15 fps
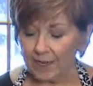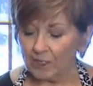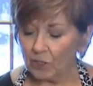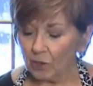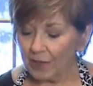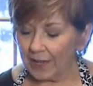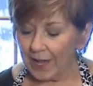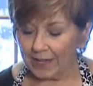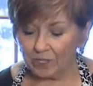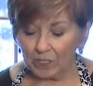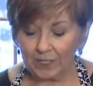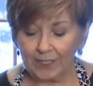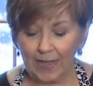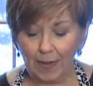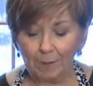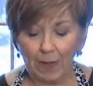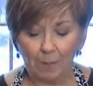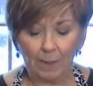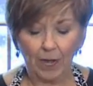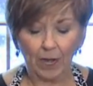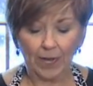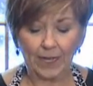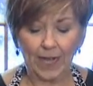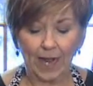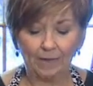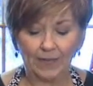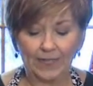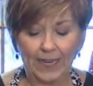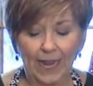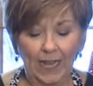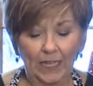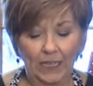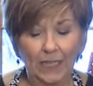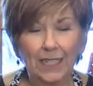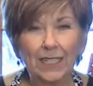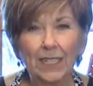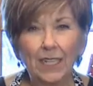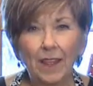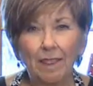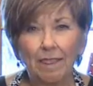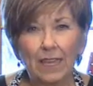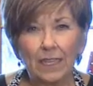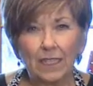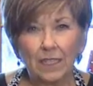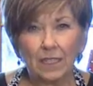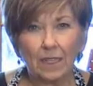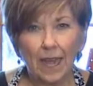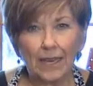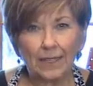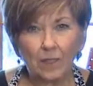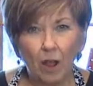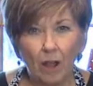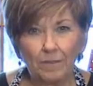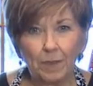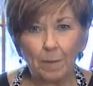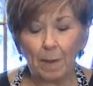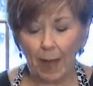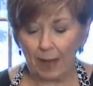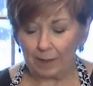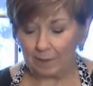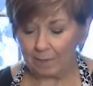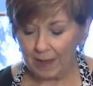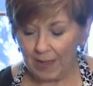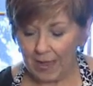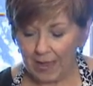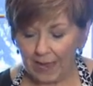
So then I just take my paring knife and take a little thin slice off the bottom.